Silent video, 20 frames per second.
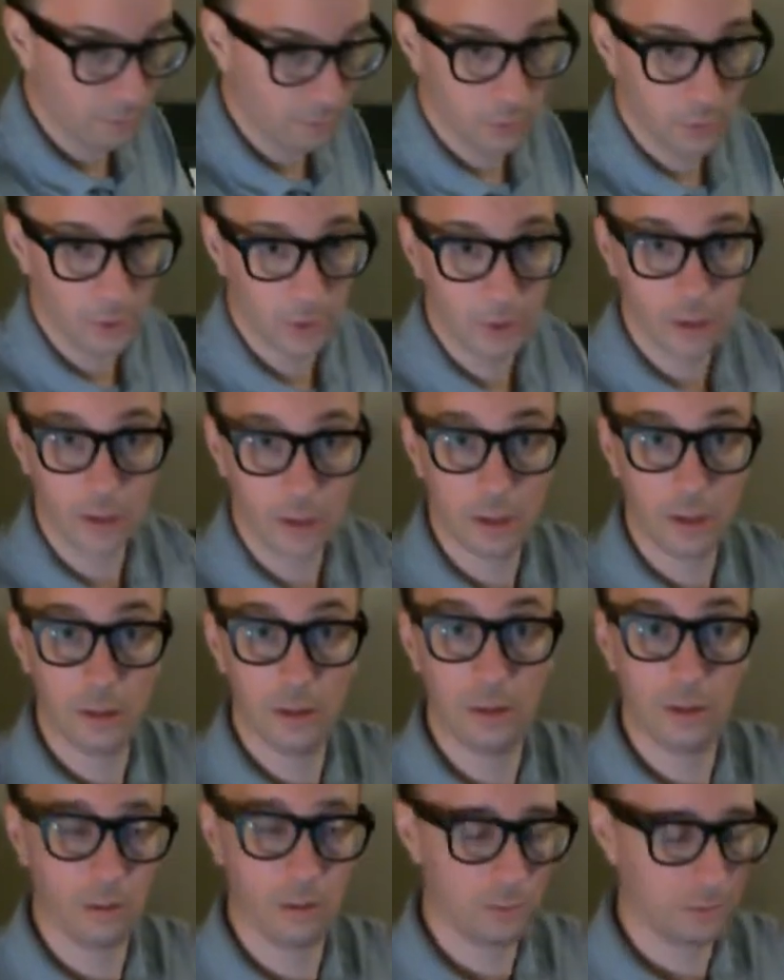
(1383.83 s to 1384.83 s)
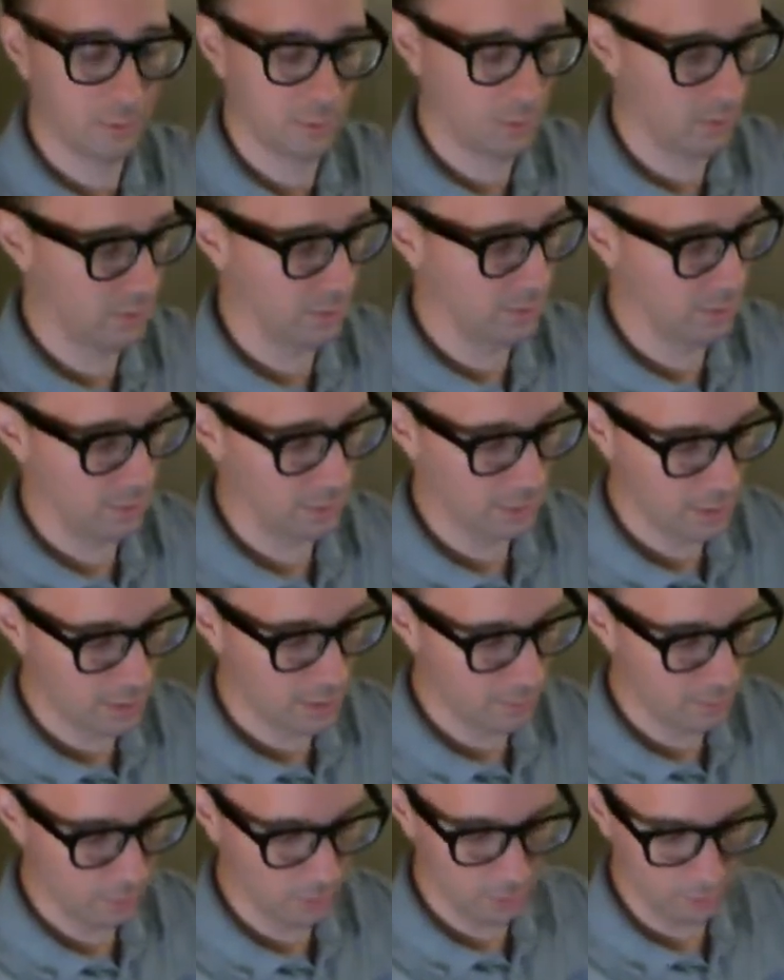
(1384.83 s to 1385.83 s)
plugging in this
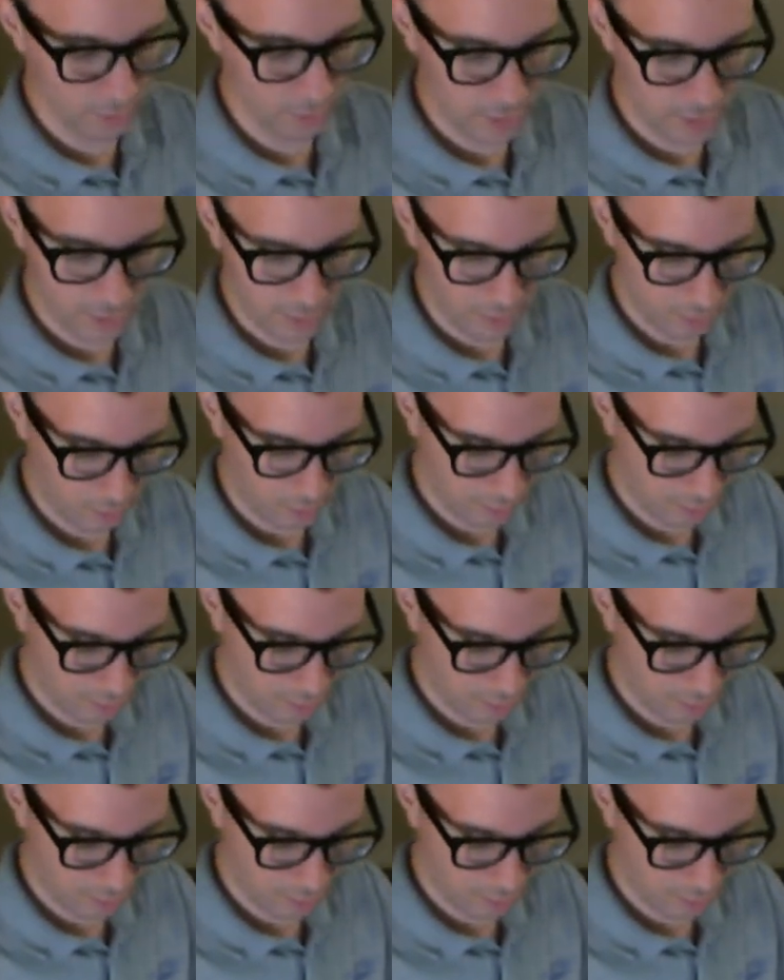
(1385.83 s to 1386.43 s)
keyboard right now.